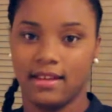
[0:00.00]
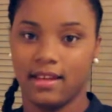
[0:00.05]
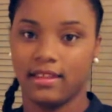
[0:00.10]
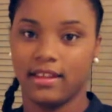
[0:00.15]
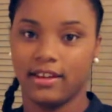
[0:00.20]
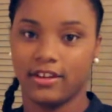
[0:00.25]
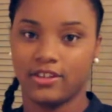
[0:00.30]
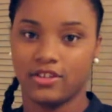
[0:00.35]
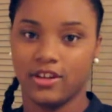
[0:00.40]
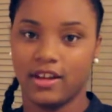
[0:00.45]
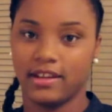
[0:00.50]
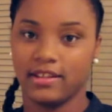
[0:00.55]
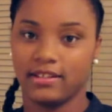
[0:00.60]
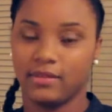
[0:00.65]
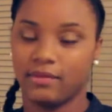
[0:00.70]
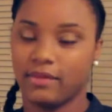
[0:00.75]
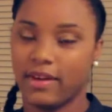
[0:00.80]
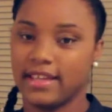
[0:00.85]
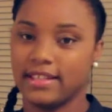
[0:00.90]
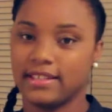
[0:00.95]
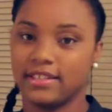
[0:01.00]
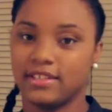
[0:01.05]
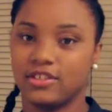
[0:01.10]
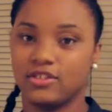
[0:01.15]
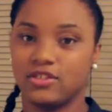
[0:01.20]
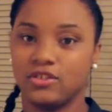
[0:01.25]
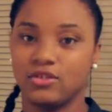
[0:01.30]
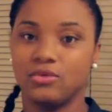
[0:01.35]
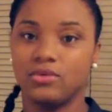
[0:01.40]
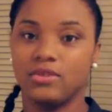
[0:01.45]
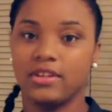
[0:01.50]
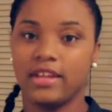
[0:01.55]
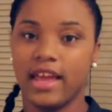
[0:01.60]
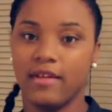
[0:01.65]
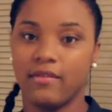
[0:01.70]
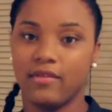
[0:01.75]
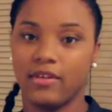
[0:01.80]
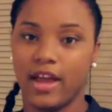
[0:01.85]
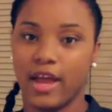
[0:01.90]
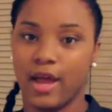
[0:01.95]
electronic devices you
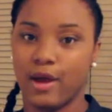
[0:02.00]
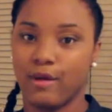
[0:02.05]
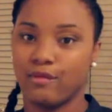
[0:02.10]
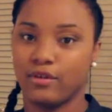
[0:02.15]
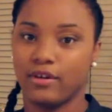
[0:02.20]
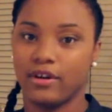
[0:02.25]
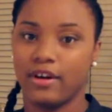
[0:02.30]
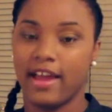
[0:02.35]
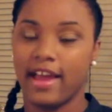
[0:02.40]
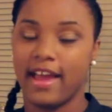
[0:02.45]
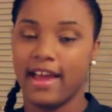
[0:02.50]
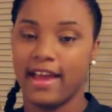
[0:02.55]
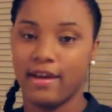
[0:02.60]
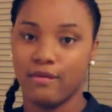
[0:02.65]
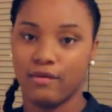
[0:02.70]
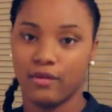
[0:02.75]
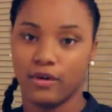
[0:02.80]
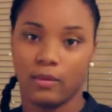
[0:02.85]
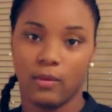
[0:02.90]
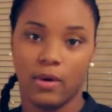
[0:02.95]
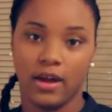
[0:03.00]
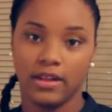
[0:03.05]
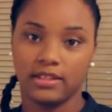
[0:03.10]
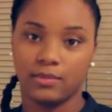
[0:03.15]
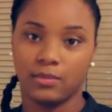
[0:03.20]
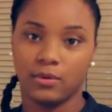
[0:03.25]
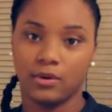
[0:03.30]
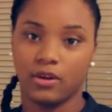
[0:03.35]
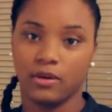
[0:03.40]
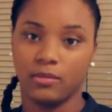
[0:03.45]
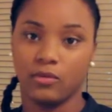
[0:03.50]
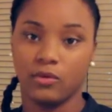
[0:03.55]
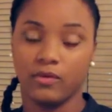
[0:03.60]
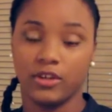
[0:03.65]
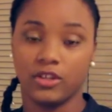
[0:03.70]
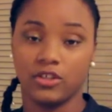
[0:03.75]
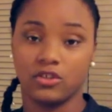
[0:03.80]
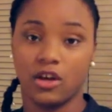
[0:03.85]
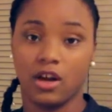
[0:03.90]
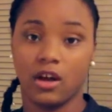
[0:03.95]
never, ever, ever want to put on a
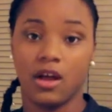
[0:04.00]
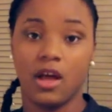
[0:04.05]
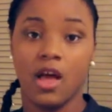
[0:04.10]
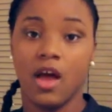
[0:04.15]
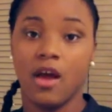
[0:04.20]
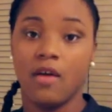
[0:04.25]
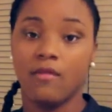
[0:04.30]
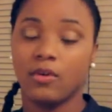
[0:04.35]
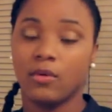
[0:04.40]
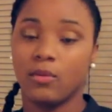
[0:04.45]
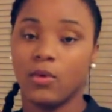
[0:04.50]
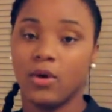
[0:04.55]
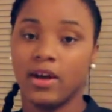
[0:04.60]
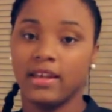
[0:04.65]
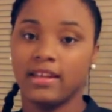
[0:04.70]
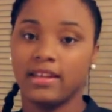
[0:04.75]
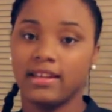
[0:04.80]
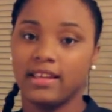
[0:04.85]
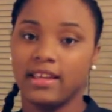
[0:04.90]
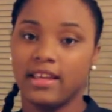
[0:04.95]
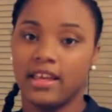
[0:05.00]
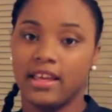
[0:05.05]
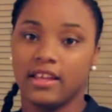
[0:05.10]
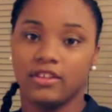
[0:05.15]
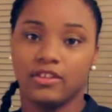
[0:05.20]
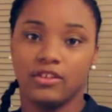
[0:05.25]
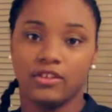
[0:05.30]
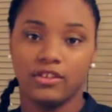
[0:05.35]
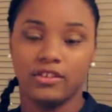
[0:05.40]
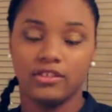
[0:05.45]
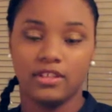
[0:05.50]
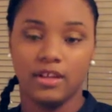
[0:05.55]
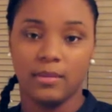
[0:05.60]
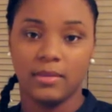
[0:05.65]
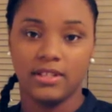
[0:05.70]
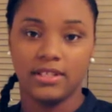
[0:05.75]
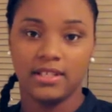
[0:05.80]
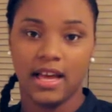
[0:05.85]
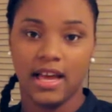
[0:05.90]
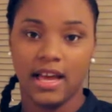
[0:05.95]
moving truck. For one, during the
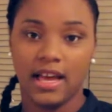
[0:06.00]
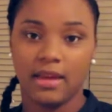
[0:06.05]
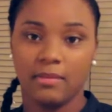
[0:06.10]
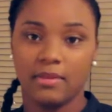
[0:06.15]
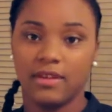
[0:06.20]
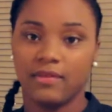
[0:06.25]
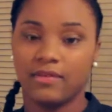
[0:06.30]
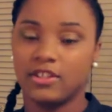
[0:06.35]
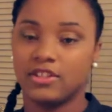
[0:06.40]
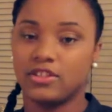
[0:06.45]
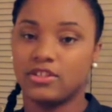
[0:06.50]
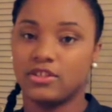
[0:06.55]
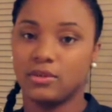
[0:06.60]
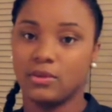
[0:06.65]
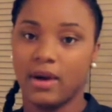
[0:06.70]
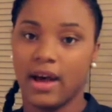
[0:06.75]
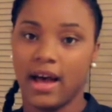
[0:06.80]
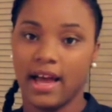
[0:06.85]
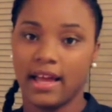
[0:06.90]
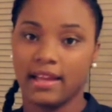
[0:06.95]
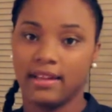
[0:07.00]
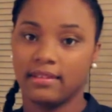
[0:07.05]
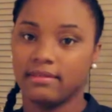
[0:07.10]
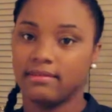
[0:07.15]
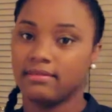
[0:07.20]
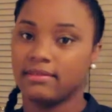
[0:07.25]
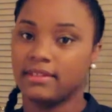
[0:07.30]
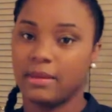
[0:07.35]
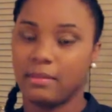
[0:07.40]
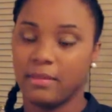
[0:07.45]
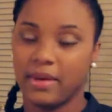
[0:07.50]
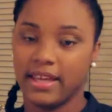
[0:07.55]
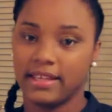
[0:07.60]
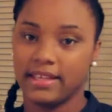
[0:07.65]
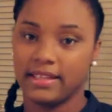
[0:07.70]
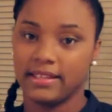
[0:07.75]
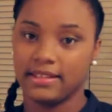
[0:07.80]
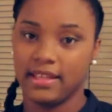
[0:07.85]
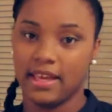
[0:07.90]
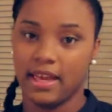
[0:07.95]
summertime, if it's too hot, they might
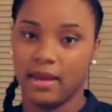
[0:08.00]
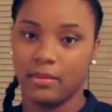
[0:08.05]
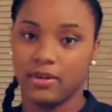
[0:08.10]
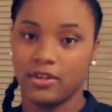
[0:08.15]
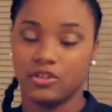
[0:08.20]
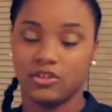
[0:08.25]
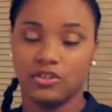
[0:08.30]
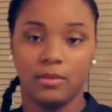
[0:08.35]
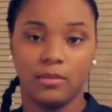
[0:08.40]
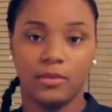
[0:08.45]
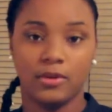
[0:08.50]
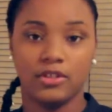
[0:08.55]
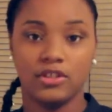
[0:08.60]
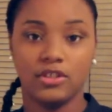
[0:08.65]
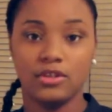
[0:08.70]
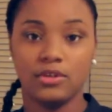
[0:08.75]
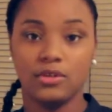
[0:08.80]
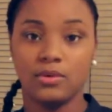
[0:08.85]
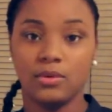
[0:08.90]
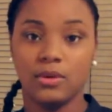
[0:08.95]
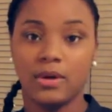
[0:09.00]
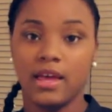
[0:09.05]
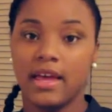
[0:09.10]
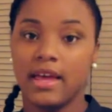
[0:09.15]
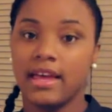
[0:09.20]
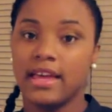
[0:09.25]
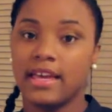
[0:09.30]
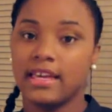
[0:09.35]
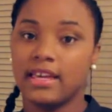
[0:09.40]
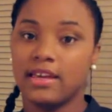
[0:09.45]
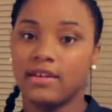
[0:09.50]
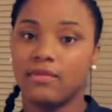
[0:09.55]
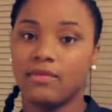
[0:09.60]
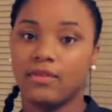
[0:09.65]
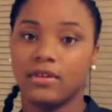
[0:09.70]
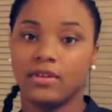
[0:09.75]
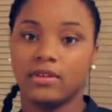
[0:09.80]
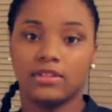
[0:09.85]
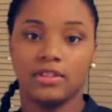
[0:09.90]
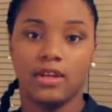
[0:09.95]
get damaged. Number two,
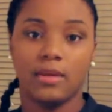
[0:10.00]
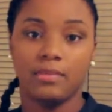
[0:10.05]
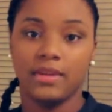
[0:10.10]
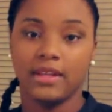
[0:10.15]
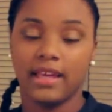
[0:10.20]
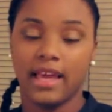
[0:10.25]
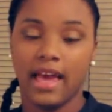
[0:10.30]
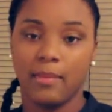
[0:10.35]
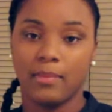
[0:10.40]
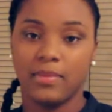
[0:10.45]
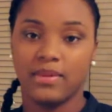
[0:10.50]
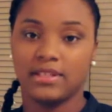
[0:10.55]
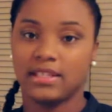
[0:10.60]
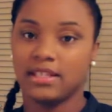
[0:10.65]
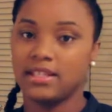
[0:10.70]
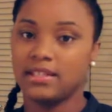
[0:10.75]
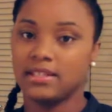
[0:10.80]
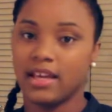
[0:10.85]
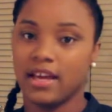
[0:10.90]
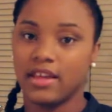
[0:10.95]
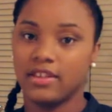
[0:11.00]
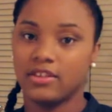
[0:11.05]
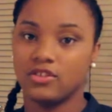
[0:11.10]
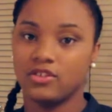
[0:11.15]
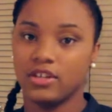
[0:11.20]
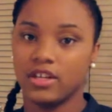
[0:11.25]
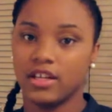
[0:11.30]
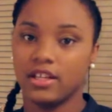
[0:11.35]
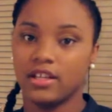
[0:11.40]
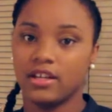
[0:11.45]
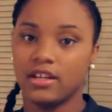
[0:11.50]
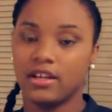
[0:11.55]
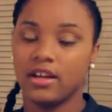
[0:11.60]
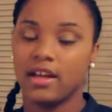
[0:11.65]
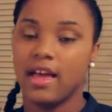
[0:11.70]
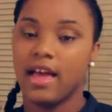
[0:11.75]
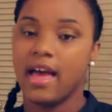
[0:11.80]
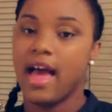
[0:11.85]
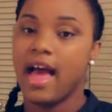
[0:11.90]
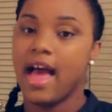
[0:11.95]
if something happens inside the trailer,
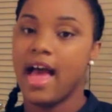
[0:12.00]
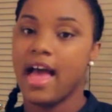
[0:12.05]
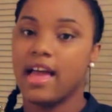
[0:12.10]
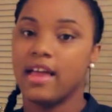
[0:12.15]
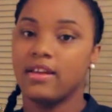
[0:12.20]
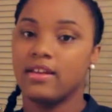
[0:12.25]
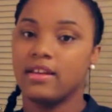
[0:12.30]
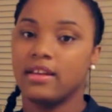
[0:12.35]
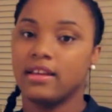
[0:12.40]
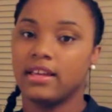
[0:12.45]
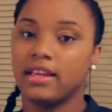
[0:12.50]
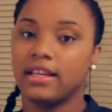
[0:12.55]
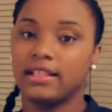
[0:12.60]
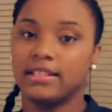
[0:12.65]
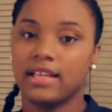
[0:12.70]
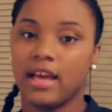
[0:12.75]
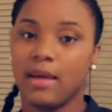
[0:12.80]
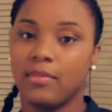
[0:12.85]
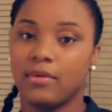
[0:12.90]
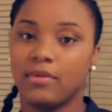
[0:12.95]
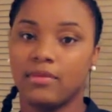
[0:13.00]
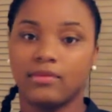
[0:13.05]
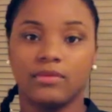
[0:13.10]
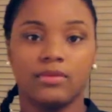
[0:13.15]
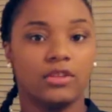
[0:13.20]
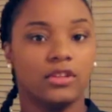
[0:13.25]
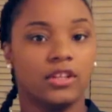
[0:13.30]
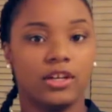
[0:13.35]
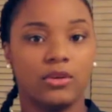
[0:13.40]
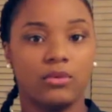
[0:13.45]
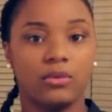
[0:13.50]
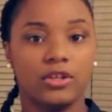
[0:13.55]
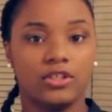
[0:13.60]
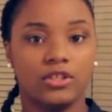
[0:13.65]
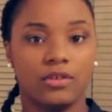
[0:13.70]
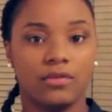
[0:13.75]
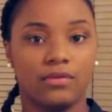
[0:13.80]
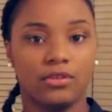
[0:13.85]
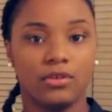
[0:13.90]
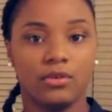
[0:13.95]
and any type of liquids
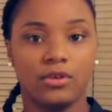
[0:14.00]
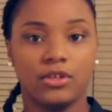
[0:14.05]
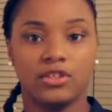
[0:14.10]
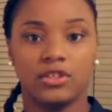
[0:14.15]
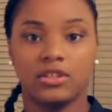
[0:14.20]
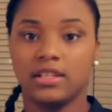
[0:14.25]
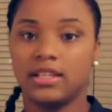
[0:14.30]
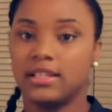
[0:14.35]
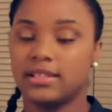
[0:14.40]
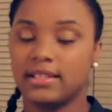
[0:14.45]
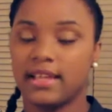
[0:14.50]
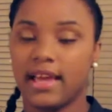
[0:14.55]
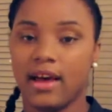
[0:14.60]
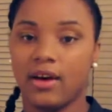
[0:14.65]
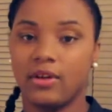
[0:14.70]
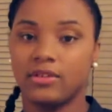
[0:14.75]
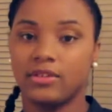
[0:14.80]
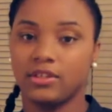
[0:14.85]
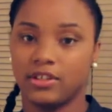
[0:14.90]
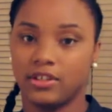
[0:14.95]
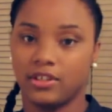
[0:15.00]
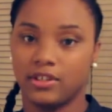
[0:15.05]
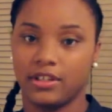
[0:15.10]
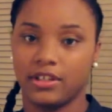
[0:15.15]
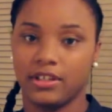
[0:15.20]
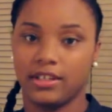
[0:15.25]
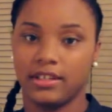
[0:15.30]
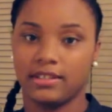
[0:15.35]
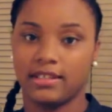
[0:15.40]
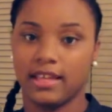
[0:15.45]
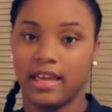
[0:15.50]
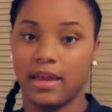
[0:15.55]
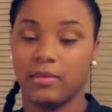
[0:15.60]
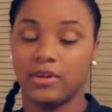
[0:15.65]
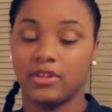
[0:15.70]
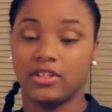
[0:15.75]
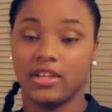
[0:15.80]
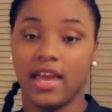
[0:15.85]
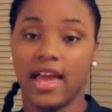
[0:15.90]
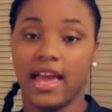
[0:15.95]
or fluids leaks out, they're going to get
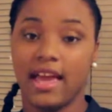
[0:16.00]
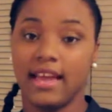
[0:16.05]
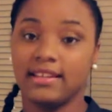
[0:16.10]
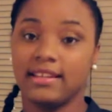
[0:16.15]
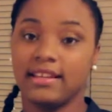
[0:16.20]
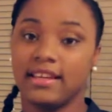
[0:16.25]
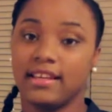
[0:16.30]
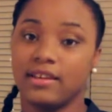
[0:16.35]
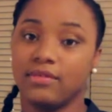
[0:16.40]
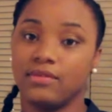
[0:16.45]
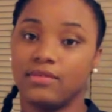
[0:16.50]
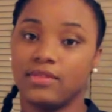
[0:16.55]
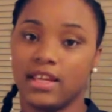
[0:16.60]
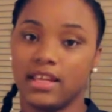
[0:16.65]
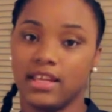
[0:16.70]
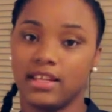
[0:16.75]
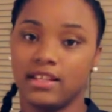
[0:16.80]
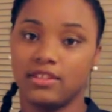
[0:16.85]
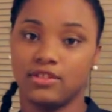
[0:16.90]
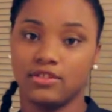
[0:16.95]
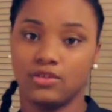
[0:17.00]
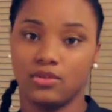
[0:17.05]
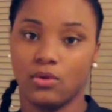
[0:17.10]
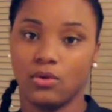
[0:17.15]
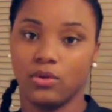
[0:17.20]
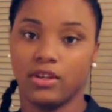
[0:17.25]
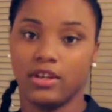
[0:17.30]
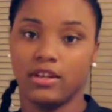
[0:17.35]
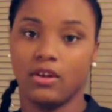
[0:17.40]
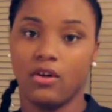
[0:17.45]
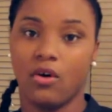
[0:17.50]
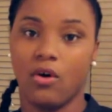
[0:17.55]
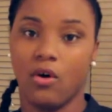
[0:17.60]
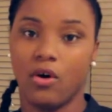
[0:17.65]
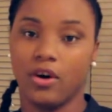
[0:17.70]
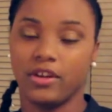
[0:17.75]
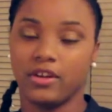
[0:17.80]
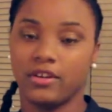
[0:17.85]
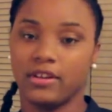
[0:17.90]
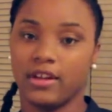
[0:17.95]
damaged. And if they get stolen,
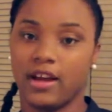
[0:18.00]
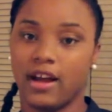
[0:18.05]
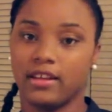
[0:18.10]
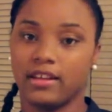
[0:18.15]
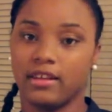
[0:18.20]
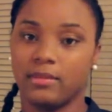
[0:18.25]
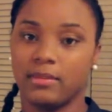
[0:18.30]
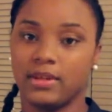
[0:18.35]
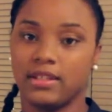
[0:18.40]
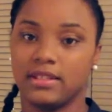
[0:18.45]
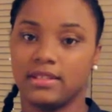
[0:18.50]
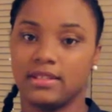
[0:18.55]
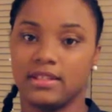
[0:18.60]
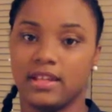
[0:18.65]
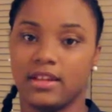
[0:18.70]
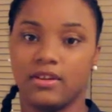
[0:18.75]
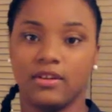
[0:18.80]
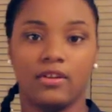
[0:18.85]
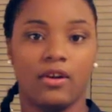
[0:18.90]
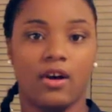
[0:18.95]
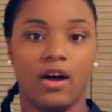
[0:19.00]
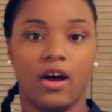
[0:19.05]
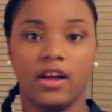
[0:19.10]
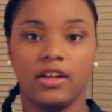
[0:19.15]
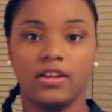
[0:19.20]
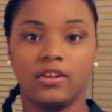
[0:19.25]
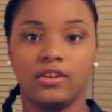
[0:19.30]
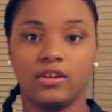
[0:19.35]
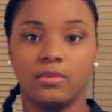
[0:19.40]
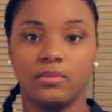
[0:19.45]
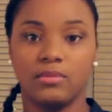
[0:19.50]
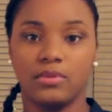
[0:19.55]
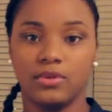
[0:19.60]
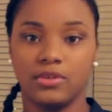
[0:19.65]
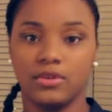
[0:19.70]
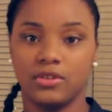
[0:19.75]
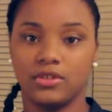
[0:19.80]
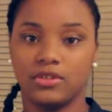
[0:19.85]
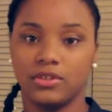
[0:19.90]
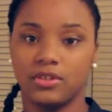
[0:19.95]
all your documents that are on your
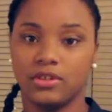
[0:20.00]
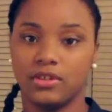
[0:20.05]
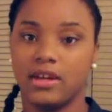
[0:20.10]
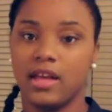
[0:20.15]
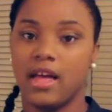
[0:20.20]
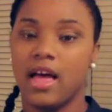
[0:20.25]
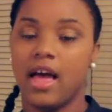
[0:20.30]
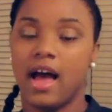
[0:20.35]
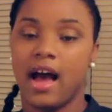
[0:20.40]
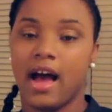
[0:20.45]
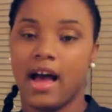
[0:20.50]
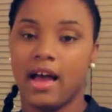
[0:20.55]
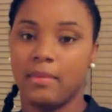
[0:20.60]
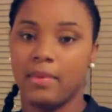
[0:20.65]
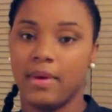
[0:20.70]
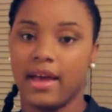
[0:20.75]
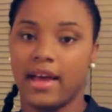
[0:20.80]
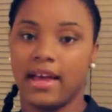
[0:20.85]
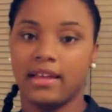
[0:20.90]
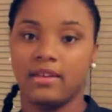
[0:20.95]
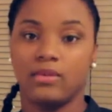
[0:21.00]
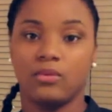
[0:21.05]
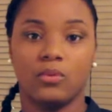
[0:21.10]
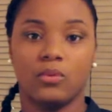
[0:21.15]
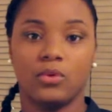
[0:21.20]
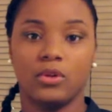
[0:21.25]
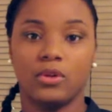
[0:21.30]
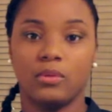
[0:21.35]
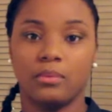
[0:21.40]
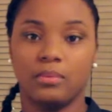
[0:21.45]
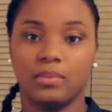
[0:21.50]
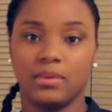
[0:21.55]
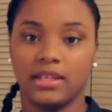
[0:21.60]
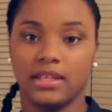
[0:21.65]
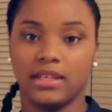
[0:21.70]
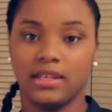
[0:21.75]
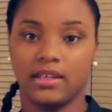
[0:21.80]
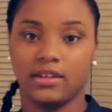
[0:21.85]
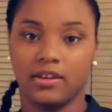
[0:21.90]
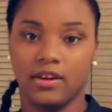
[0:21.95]
computers or iPad will
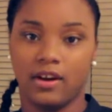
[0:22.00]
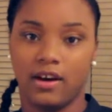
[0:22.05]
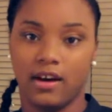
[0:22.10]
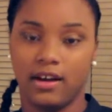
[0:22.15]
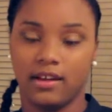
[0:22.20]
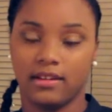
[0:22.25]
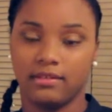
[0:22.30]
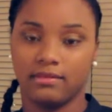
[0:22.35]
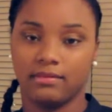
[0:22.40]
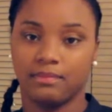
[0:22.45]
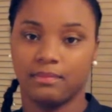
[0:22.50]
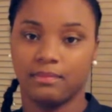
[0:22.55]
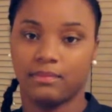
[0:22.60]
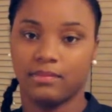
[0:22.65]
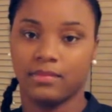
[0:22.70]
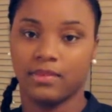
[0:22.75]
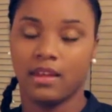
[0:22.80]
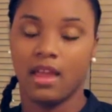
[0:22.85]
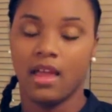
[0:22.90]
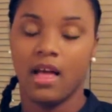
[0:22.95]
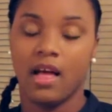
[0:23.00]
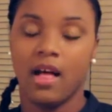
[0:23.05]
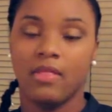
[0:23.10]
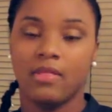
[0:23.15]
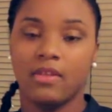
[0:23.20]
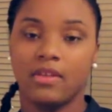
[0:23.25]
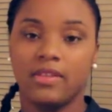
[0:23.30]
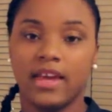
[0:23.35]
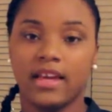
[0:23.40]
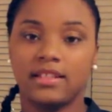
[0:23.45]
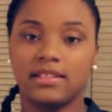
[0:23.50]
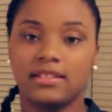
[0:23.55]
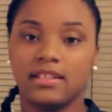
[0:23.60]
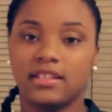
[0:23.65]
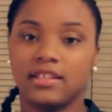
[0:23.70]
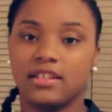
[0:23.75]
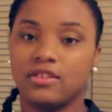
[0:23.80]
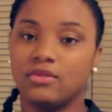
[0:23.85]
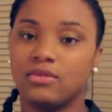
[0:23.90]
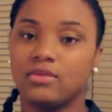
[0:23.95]
be gone. The next
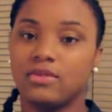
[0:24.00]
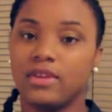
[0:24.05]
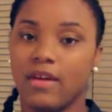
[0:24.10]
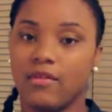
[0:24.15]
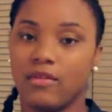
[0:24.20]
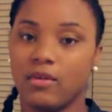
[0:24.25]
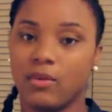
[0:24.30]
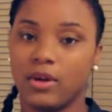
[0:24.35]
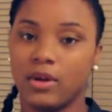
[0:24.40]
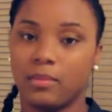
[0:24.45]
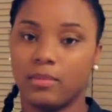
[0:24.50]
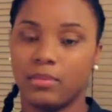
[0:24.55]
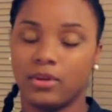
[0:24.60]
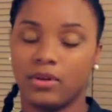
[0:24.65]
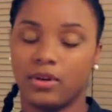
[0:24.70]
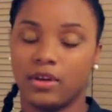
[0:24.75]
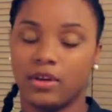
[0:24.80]
thing you never want to put